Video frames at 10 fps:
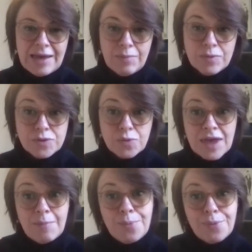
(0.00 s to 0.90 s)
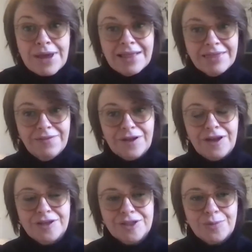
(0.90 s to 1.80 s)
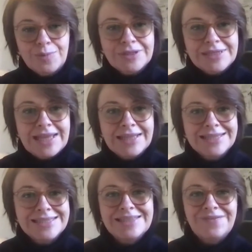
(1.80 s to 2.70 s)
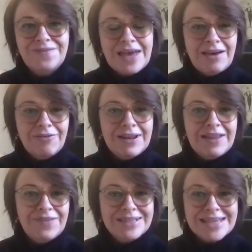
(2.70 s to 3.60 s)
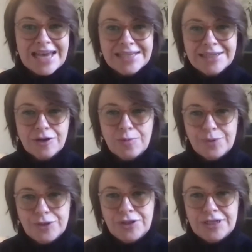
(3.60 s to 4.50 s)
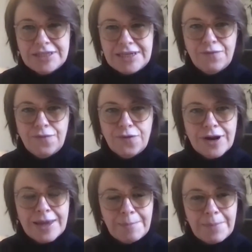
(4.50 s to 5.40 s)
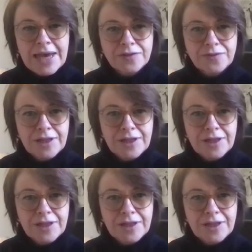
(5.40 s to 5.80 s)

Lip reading: So that breadth of cluster presents a really fantastic opportunity for impactful